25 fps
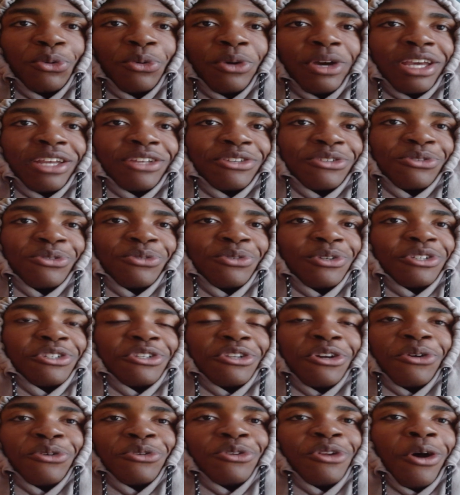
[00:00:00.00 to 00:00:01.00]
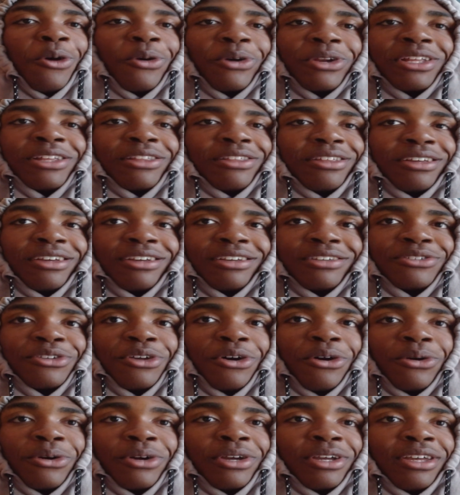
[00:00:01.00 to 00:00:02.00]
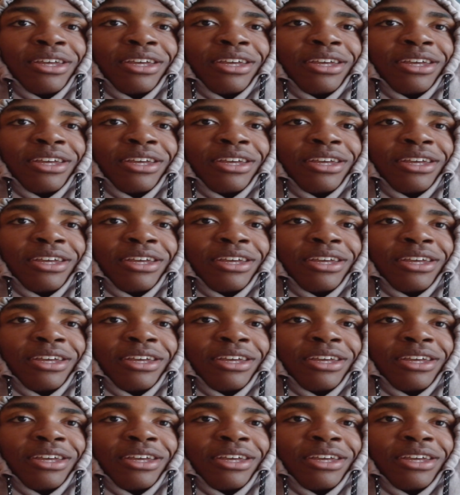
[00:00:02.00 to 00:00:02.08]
weights. You really don't know anything. So